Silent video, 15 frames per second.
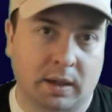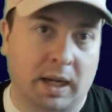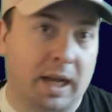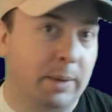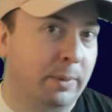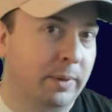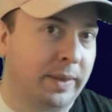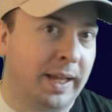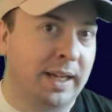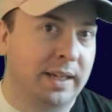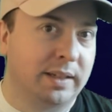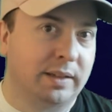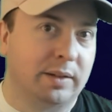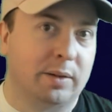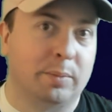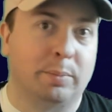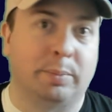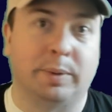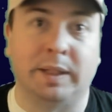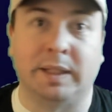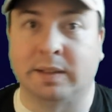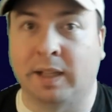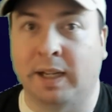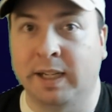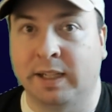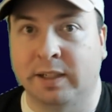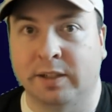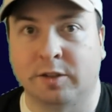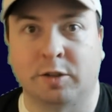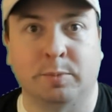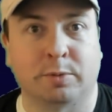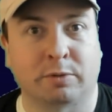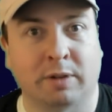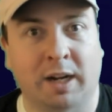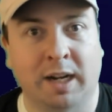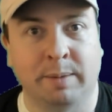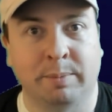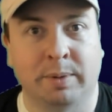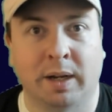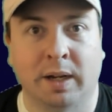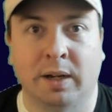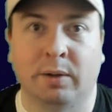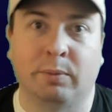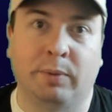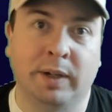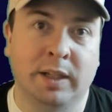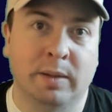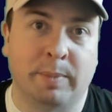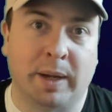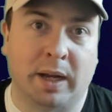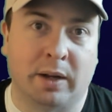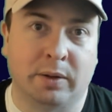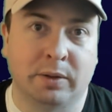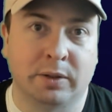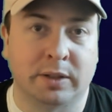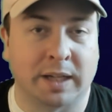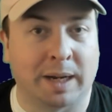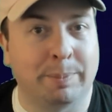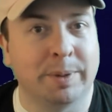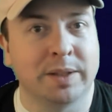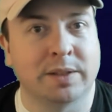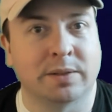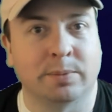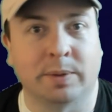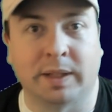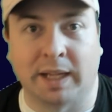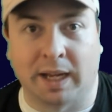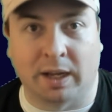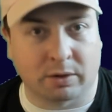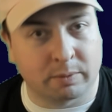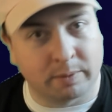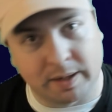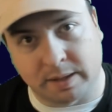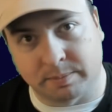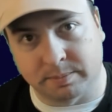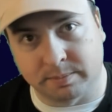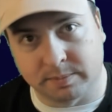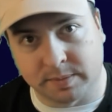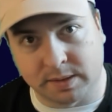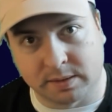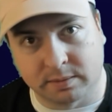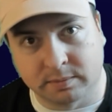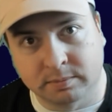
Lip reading: And with that, please like, subscribe, ring the bell to help us with the algorithms.